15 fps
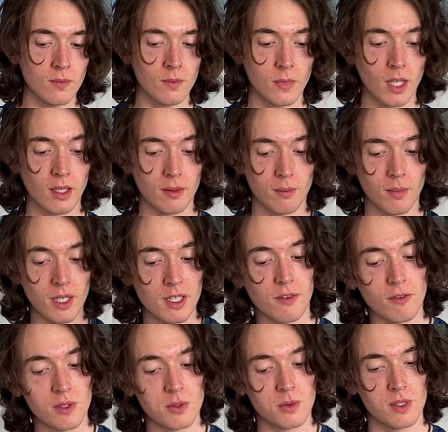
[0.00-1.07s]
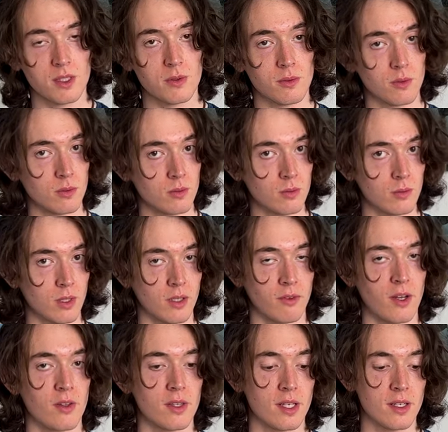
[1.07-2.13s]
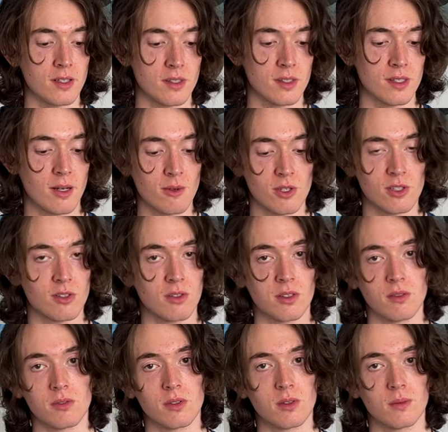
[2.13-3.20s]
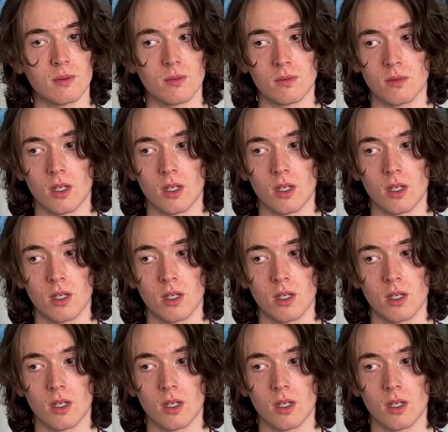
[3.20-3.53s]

Like my difference was when I found these is I was just looking for a,